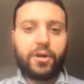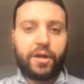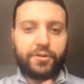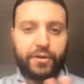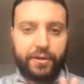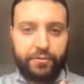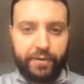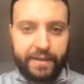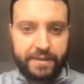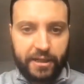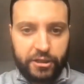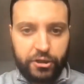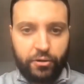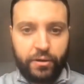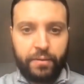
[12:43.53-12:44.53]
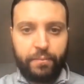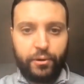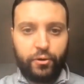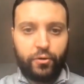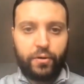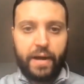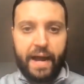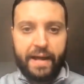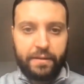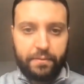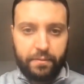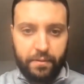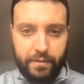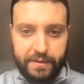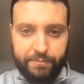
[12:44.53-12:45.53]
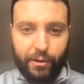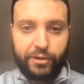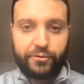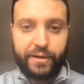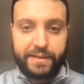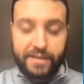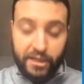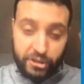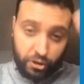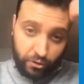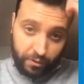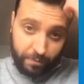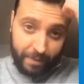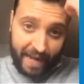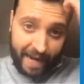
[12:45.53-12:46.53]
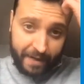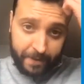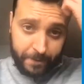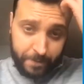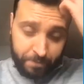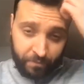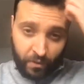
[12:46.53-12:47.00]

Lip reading: contract rates are shown in blue, and spot rates are shown in black.